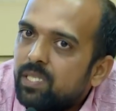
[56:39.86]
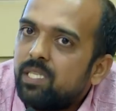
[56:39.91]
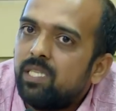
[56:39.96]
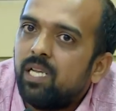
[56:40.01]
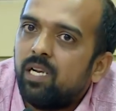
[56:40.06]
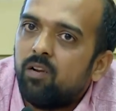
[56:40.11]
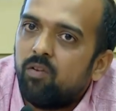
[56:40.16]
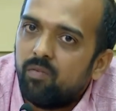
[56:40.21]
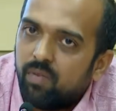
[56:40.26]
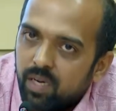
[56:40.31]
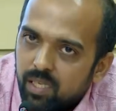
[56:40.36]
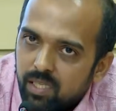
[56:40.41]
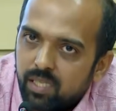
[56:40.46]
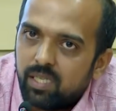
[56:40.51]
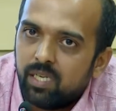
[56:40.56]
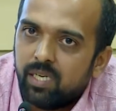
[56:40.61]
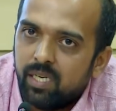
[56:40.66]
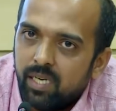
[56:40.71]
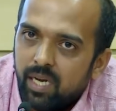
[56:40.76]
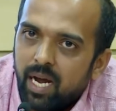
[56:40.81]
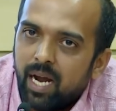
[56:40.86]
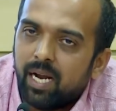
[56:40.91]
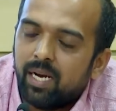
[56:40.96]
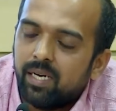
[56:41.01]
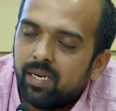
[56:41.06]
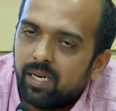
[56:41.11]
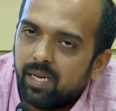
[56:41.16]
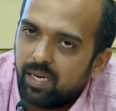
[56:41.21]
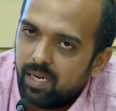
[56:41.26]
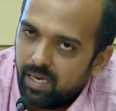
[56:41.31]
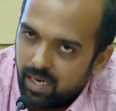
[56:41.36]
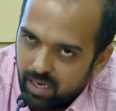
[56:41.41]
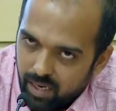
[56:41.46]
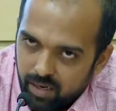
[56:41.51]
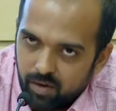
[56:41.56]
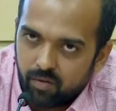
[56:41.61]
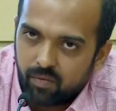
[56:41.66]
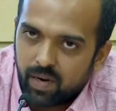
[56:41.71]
Jindal University, and, you know,